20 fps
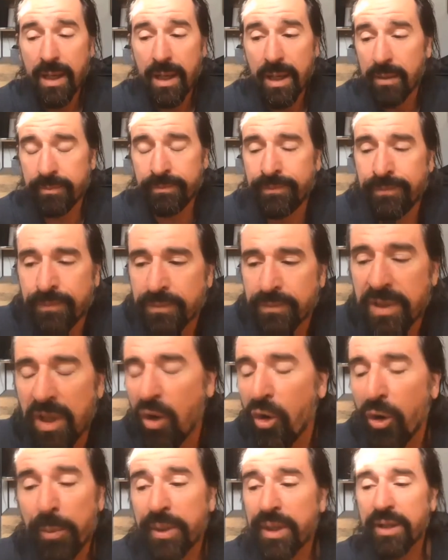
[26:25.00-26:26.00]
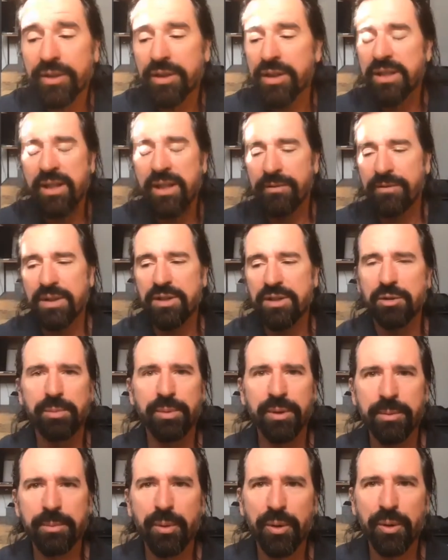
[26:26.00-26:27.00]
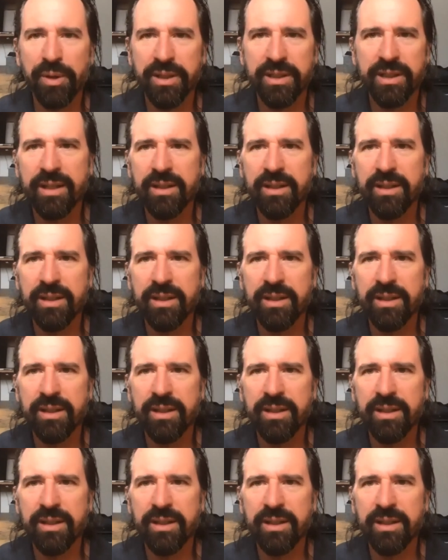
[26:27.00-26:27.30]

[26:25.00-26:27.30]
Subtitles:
the harm reduction stuff is super important.